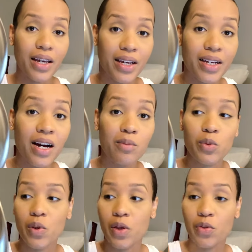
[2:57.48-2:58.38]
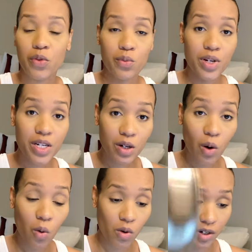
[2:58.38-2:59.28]
It comes with a 3
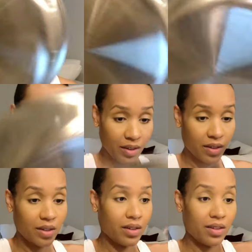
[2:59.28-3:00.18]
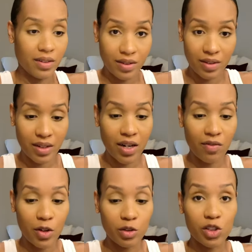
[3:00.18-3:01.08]
quart
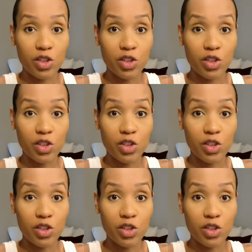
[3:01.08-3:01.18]
covered